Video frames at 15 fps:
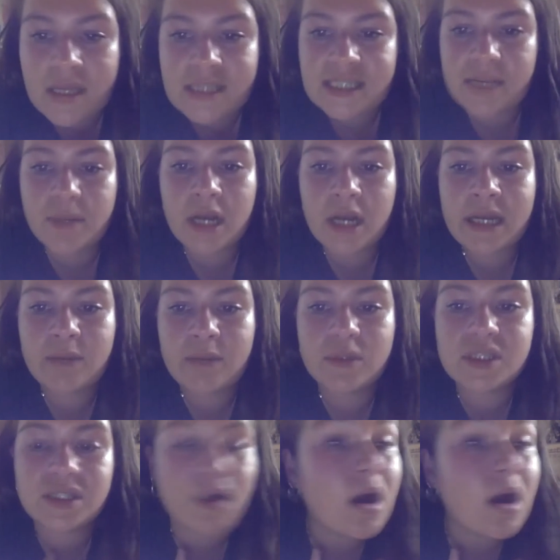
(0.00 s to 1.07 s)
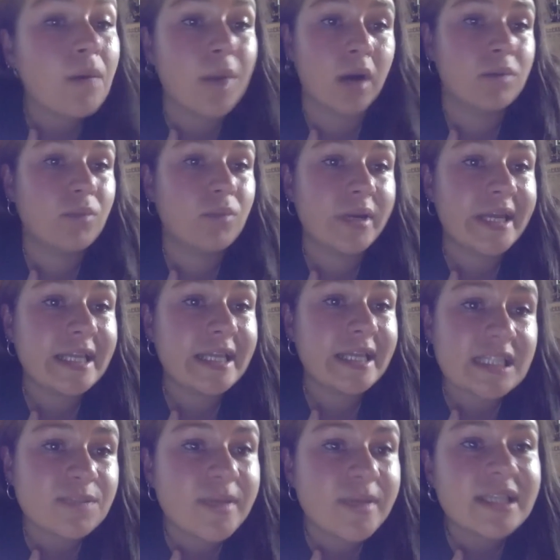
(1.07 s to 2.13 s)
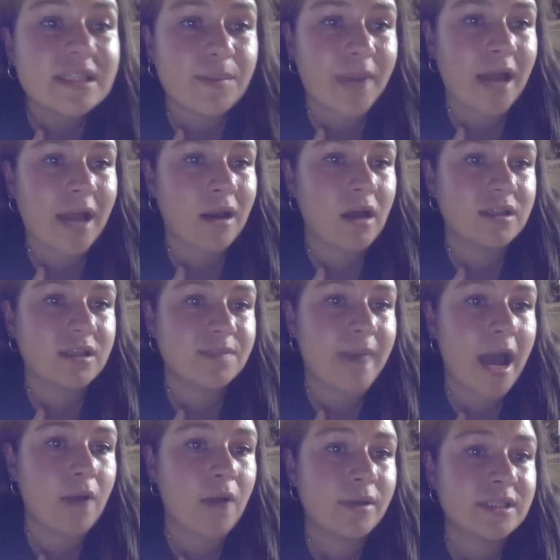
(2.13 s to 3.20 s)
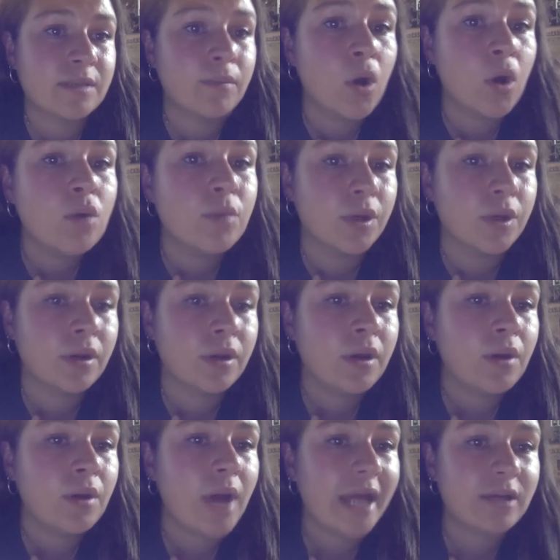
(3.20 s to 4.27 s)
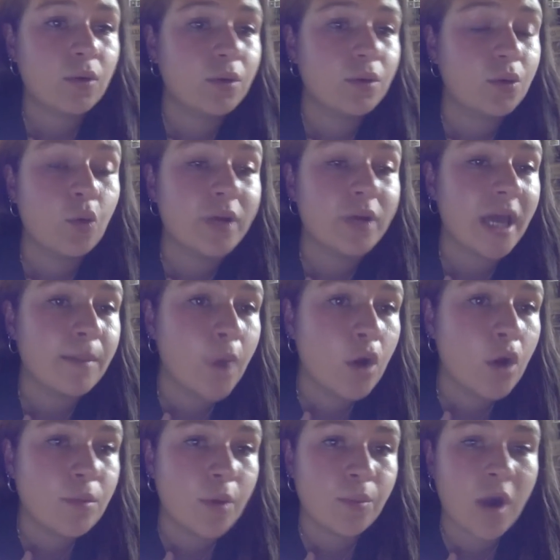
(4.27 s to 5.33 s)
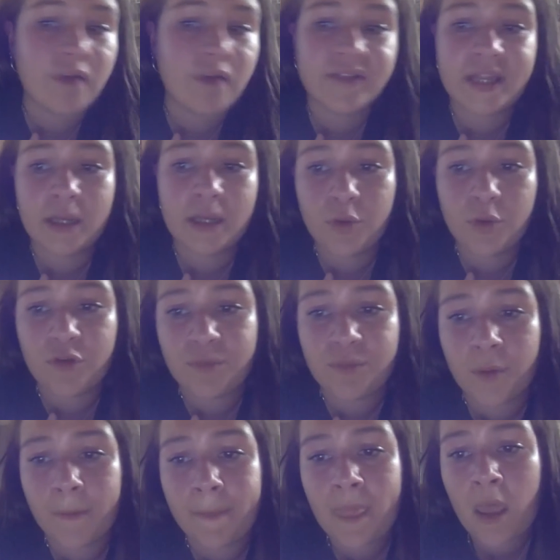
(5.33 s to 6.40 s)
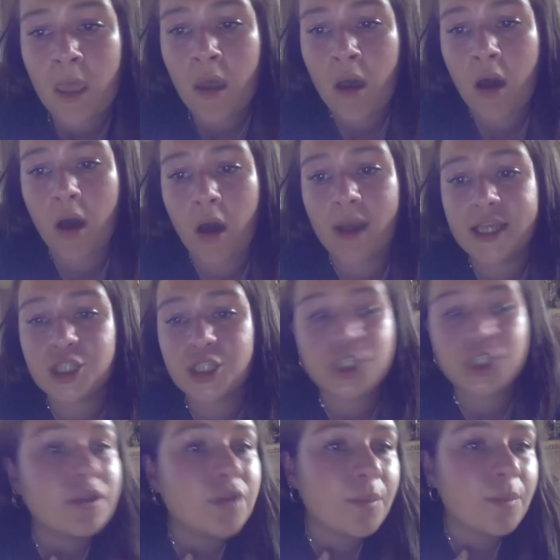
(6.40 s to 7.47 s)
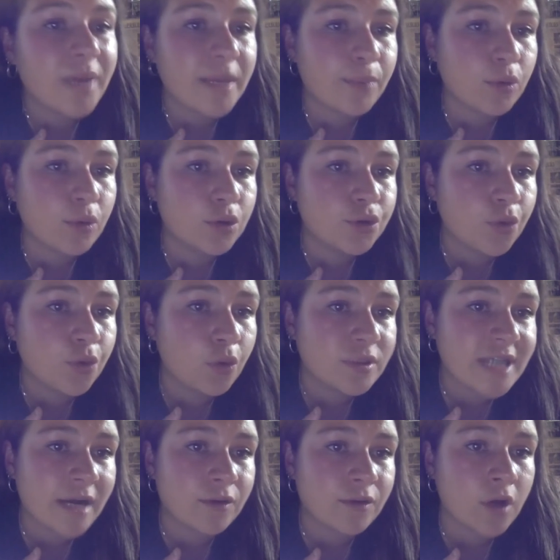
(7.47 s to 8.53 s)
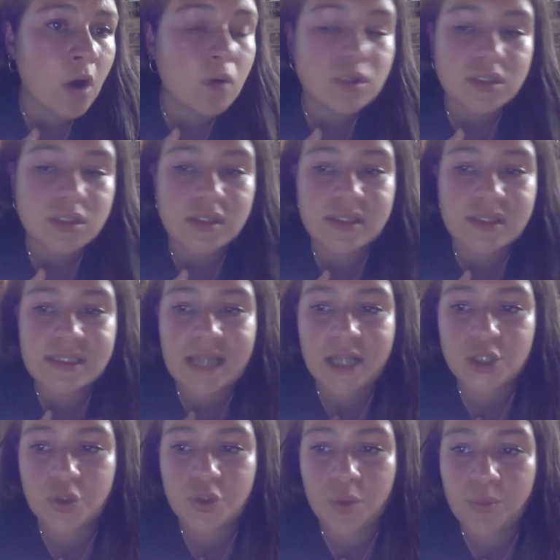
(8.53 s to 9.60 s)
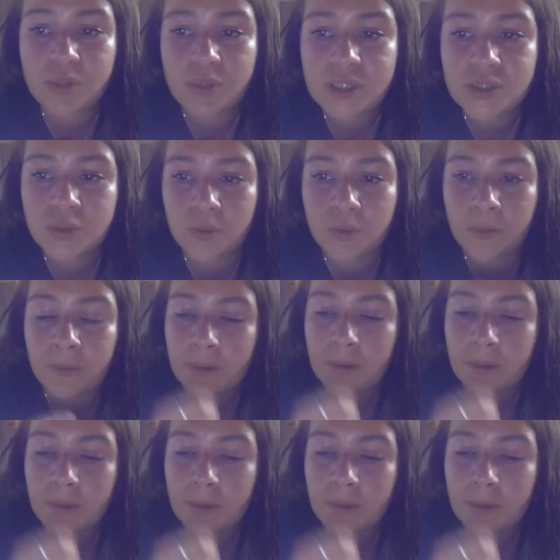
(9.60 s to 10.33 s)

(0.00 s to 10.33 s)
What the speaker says: Similarly with Starmer, when he dismissed the Black Lives Matter as a moment and called it a moment rather than a movement. He shunned the people who tore down the Colston statue in Bristol.